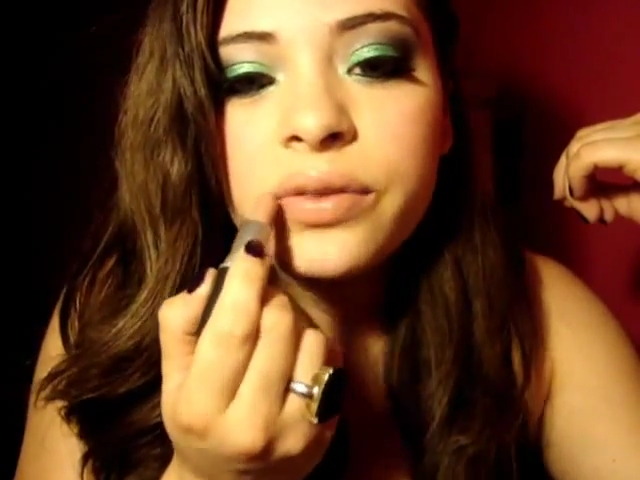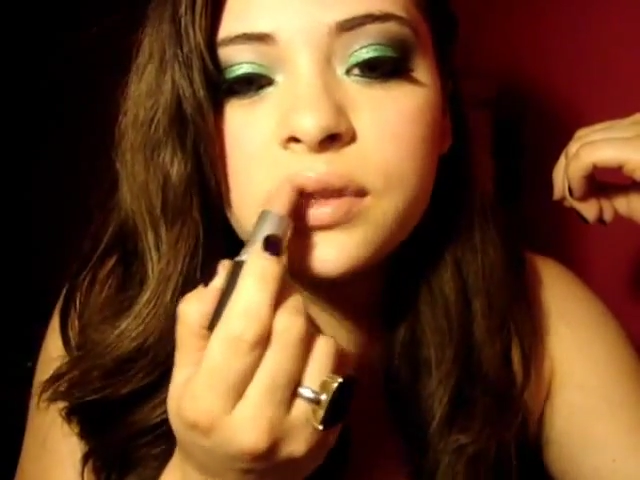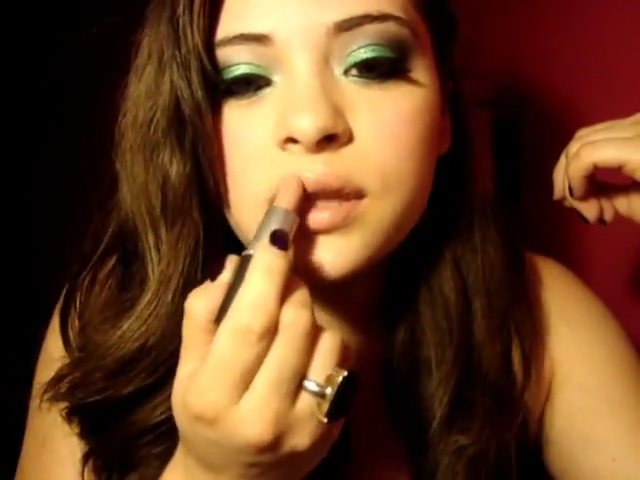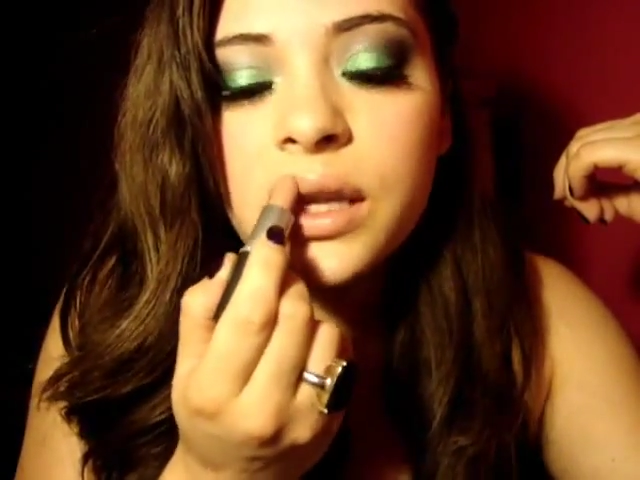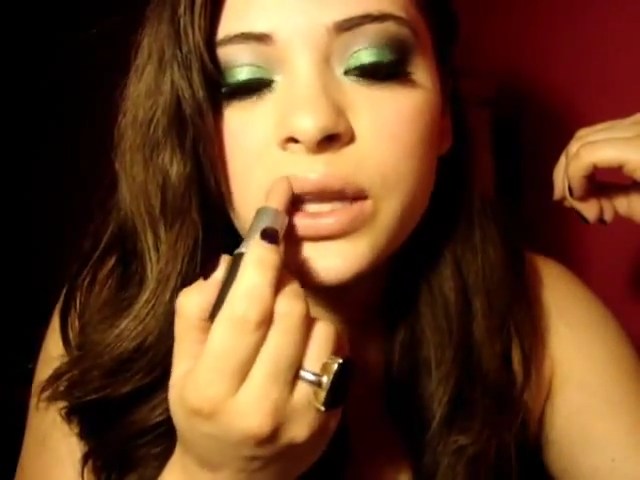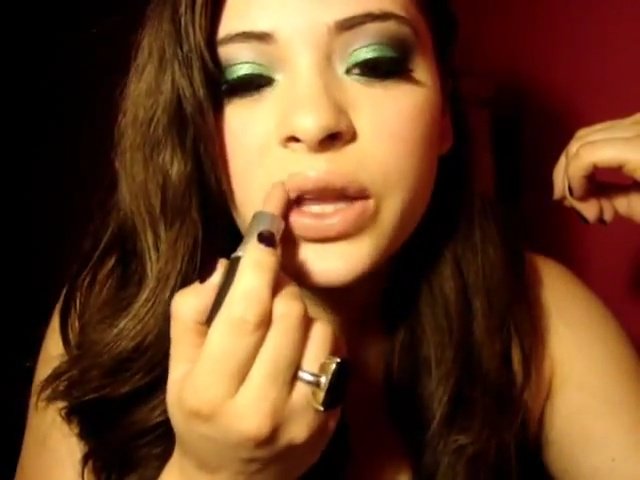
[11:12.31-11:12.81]

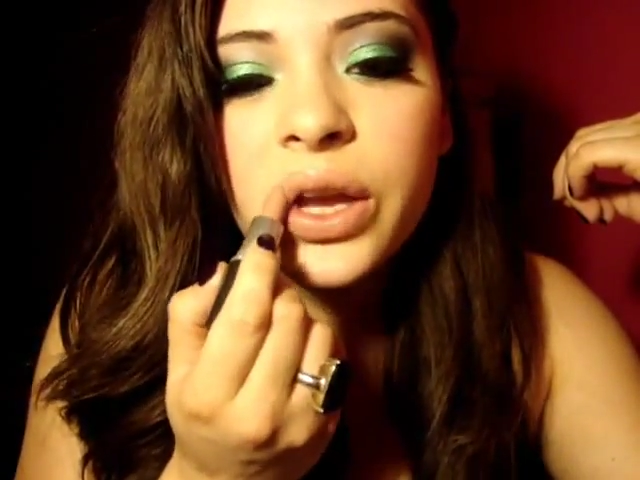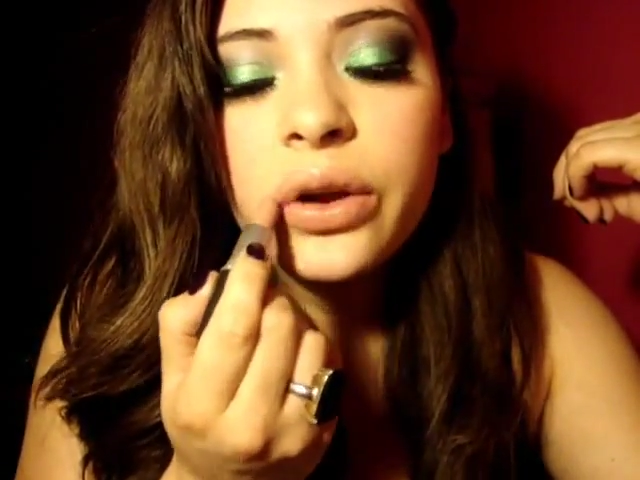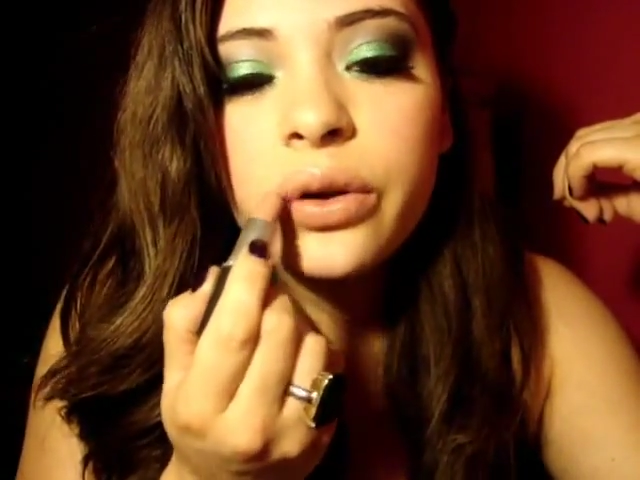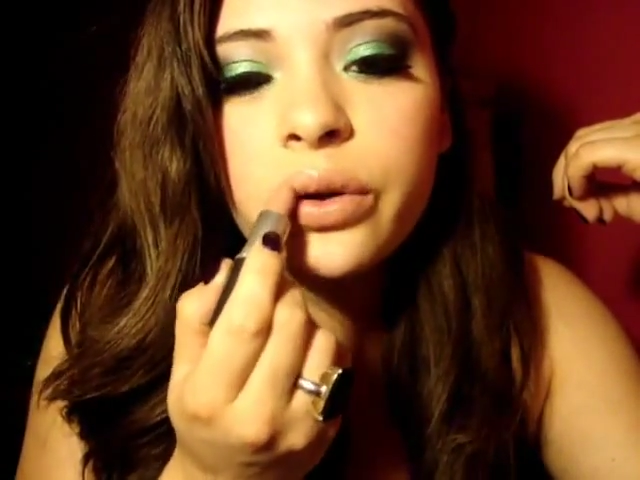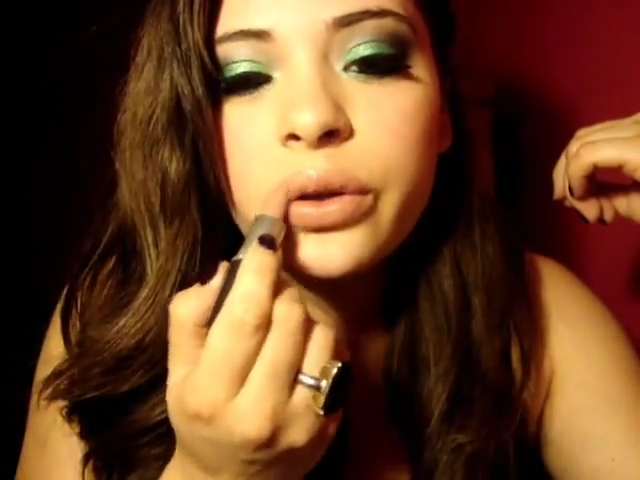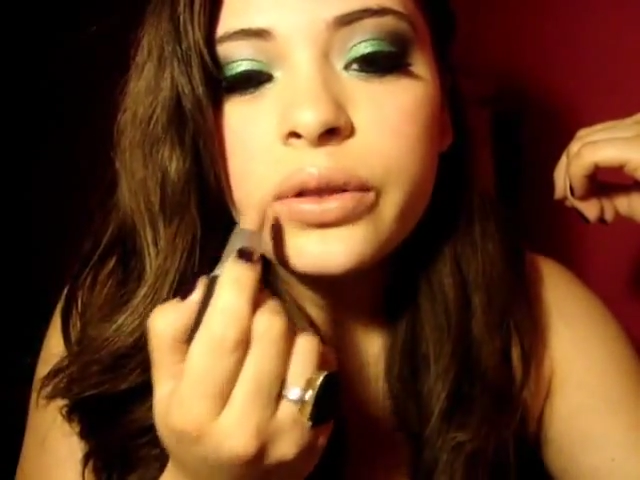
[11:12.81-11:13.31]
skin
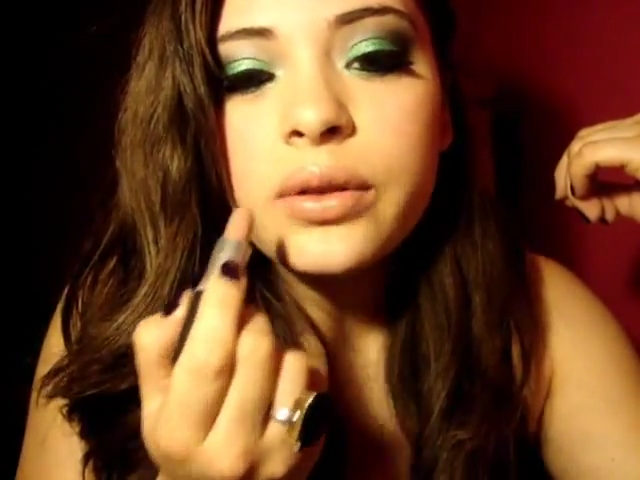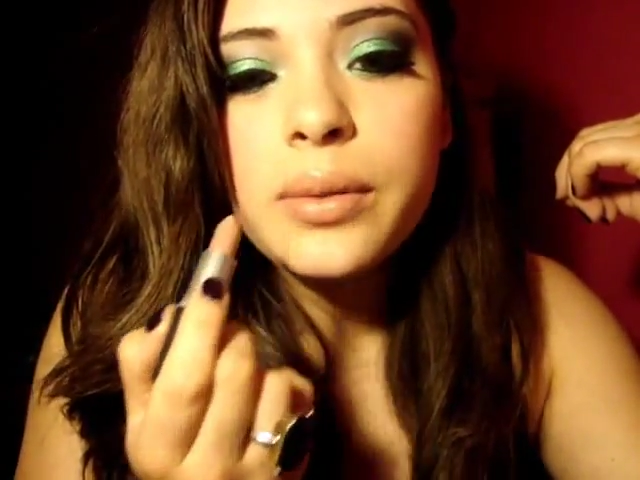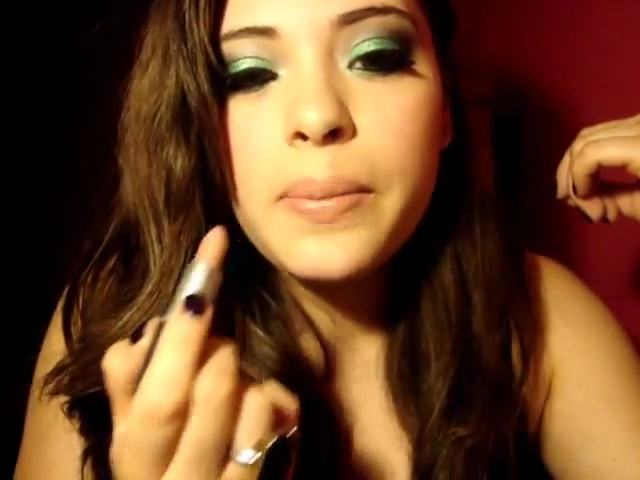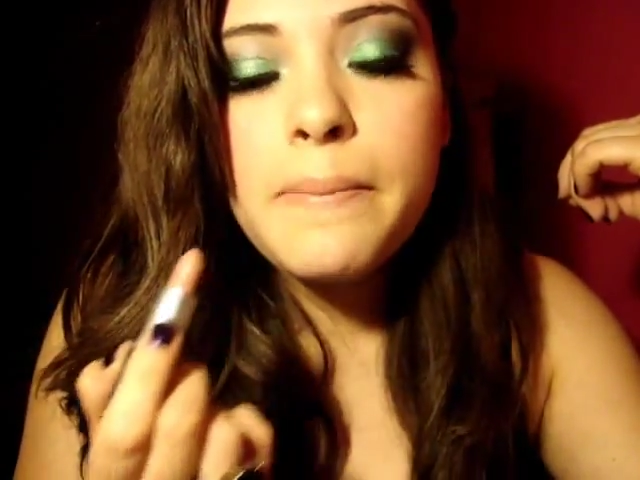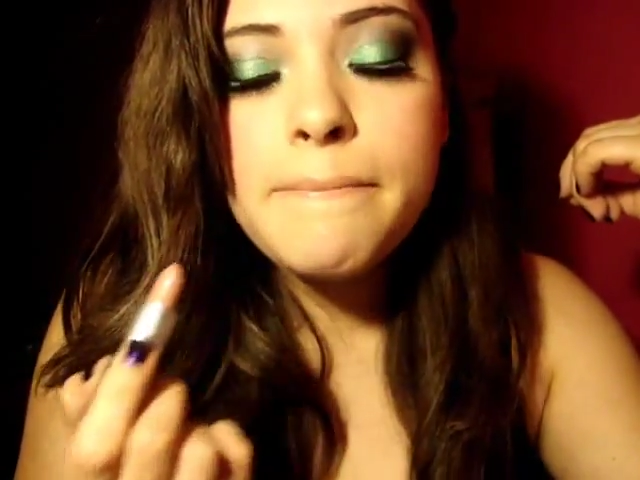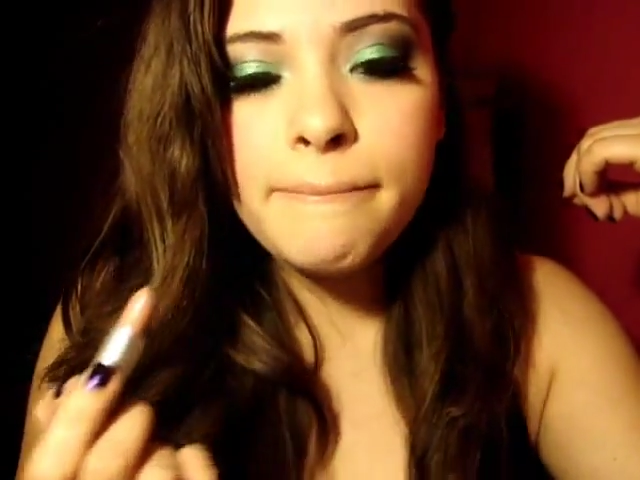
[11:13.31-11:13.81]
tones or